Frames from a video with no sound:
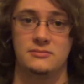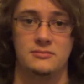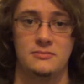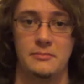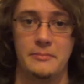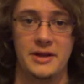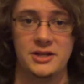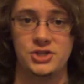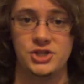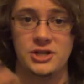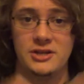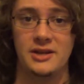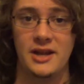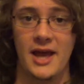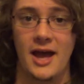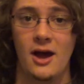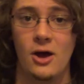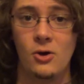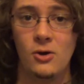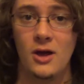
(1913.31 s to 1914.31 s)
mention
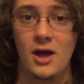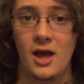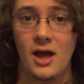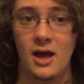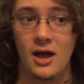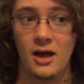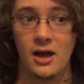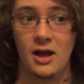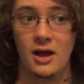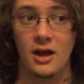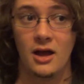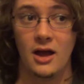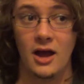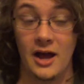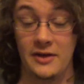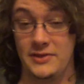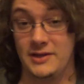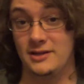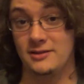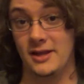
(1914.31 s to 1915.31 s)
now.
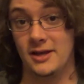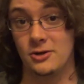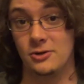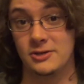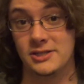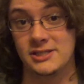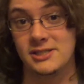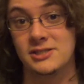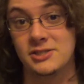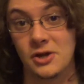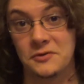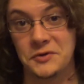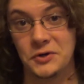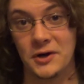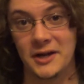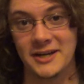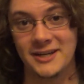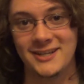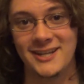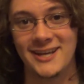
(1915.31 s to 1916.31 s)
I think Legolas is
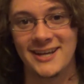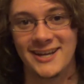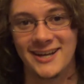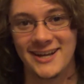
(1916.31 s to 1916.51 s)
overrated.